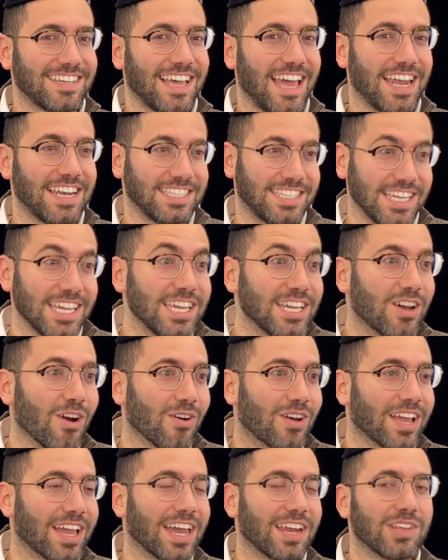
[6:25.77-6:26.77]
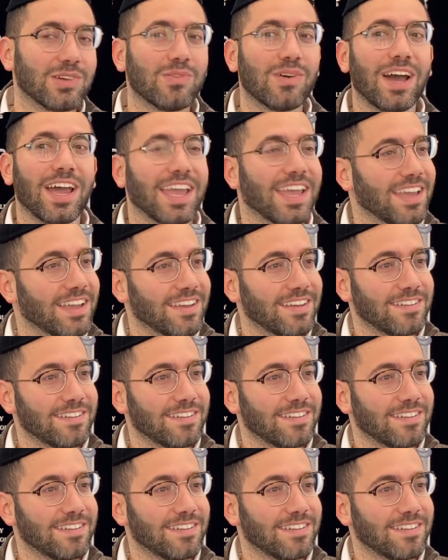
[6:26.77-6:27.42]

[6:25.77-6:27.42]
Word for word: And his ego could get in the way.